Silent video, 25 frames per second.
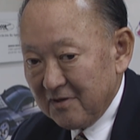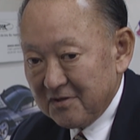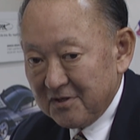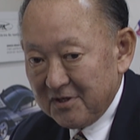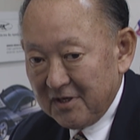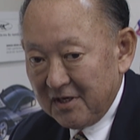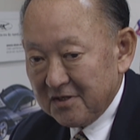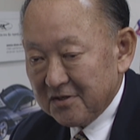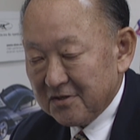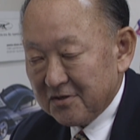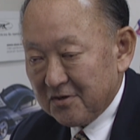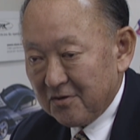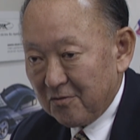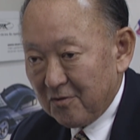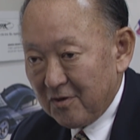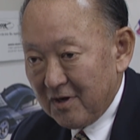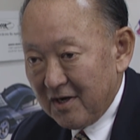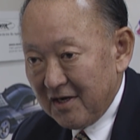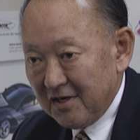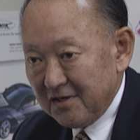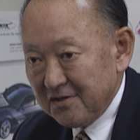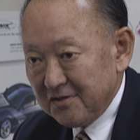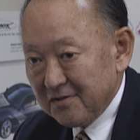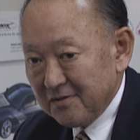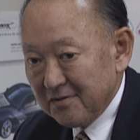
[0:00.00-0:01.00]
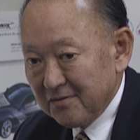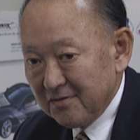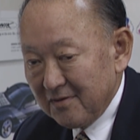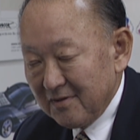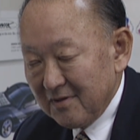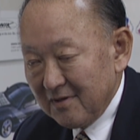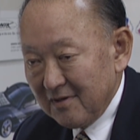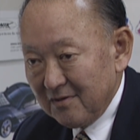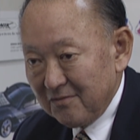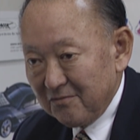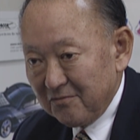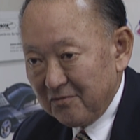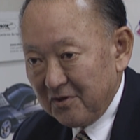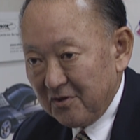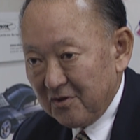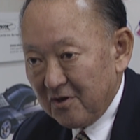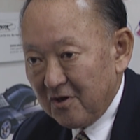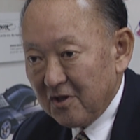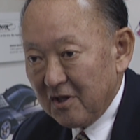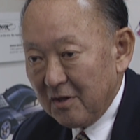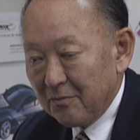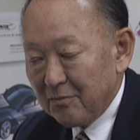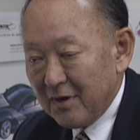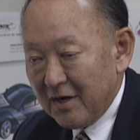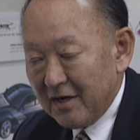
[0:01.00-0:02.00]
Zink's garage with all
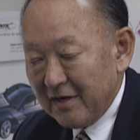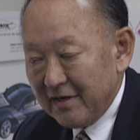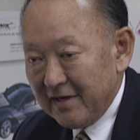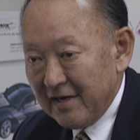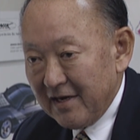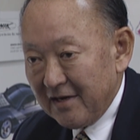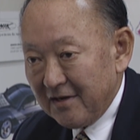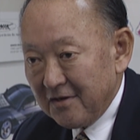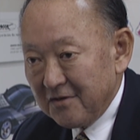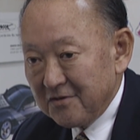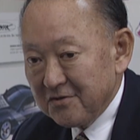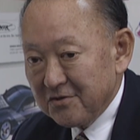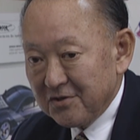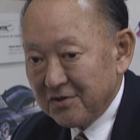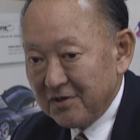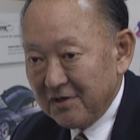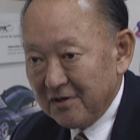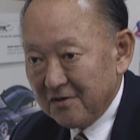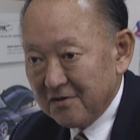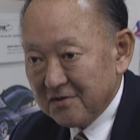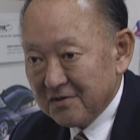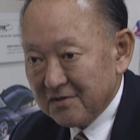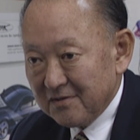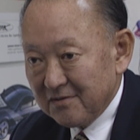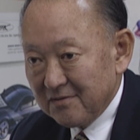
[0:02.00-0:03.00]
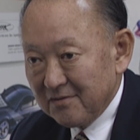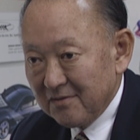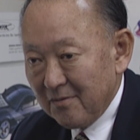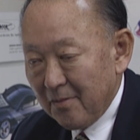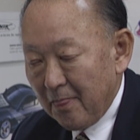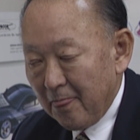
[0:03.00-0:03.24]
the Pontiac engineers and